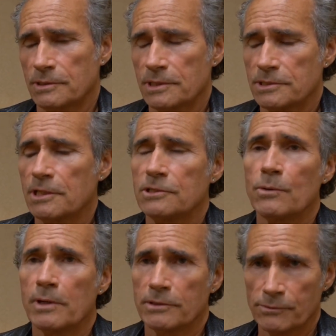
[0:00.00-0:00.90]

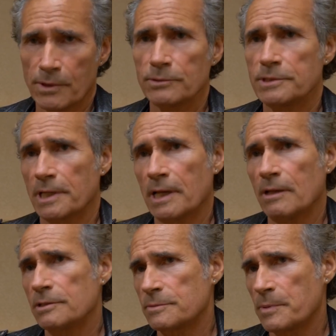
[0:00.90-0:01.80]
continue on the road to
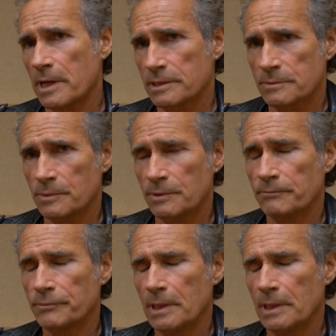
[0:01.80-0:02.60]
hell as possible.